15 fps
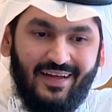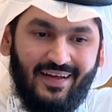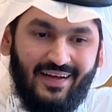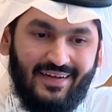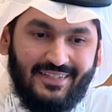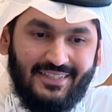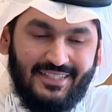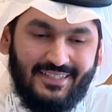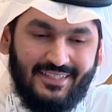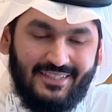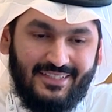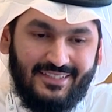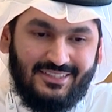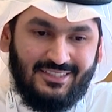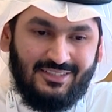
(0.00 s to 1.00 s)

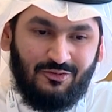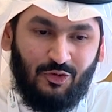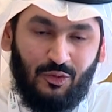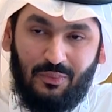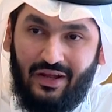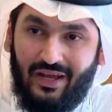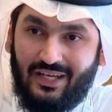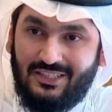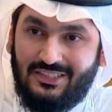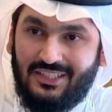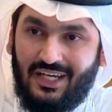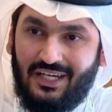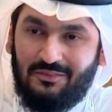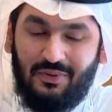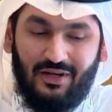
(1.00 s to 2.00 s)
it's for
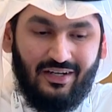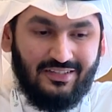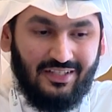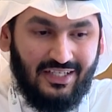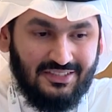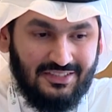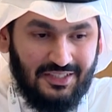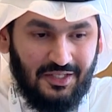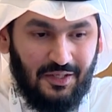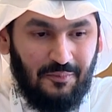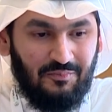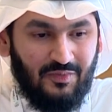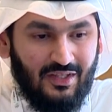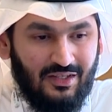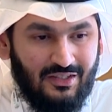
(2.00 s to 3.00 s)
packaging and palletizing.
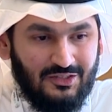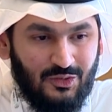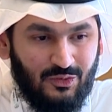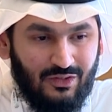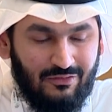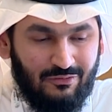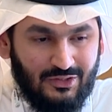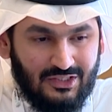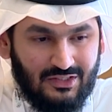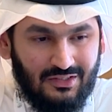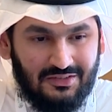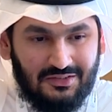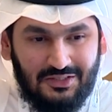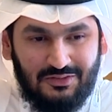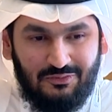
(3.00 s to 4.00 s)
So it
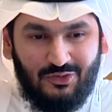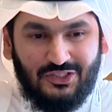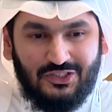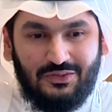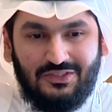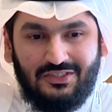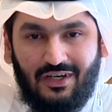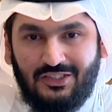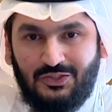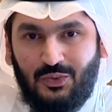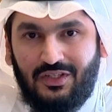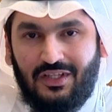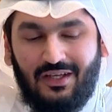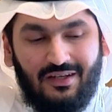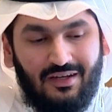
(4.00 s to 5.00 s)
first starts
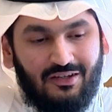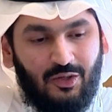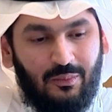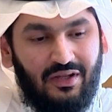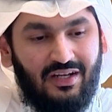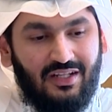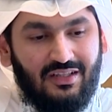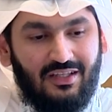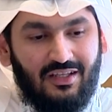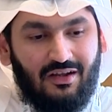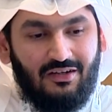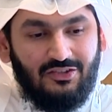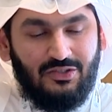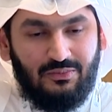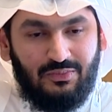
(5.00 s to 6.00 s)
with automating the
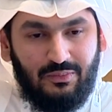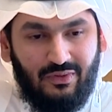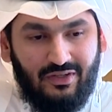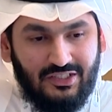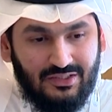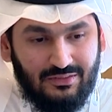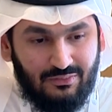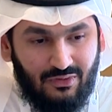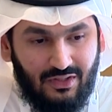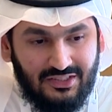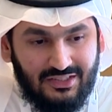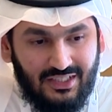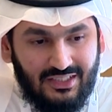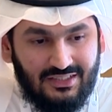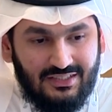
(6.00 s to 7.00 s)
carton preparation
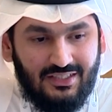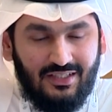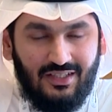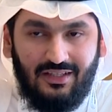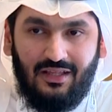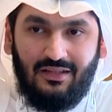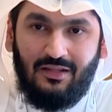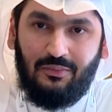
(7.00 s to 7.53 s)
process, then the